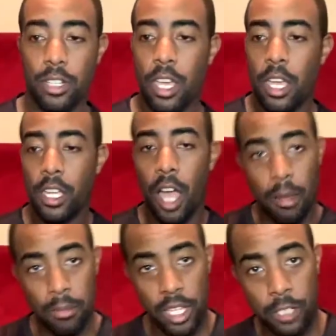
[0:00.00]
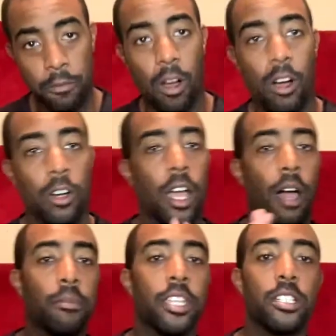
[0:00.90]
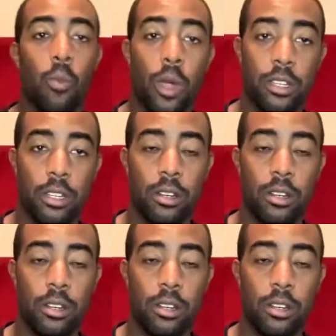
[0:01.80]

come this fall, come this winter.